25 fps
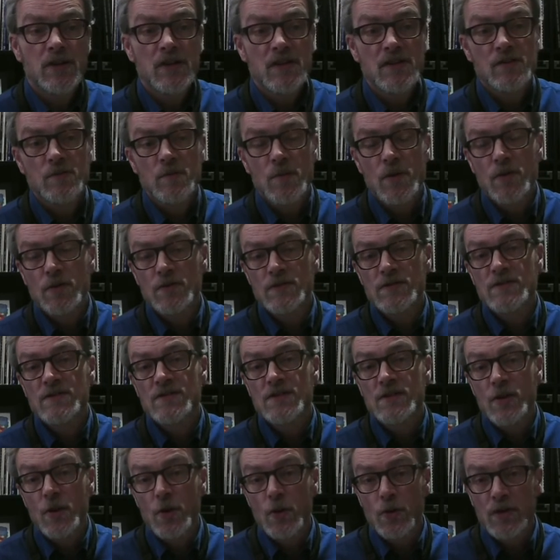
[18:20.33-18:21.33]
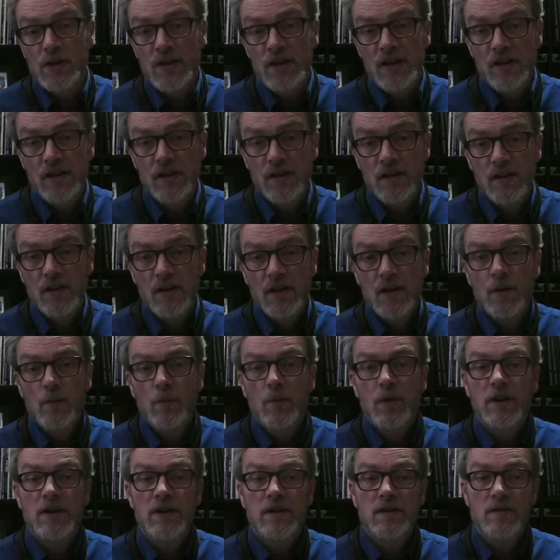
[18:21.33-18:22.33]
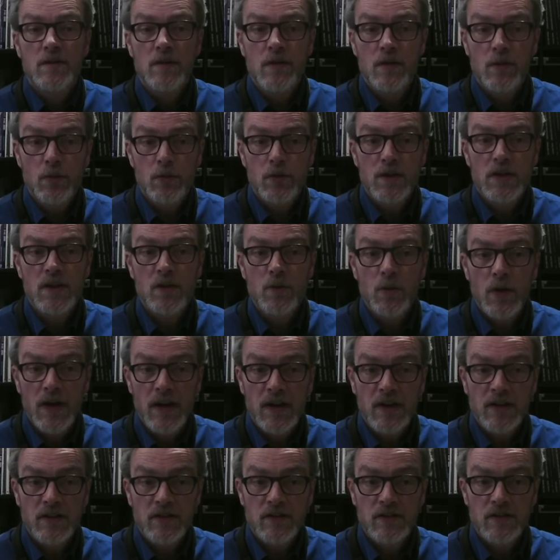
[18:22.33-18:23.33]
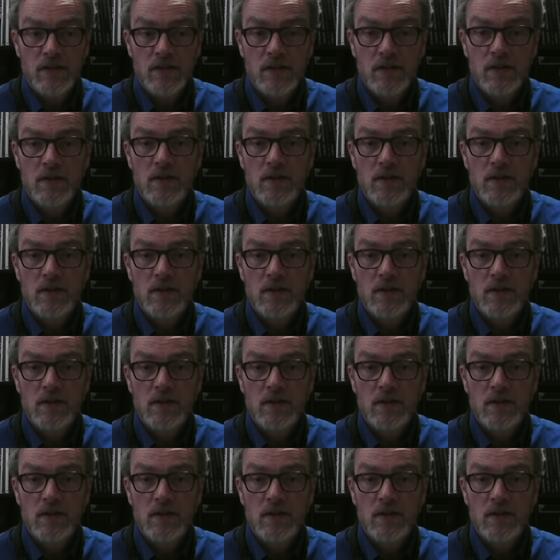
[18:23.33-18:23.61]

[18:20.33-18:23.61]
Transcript: these modes slowly, but in three ways.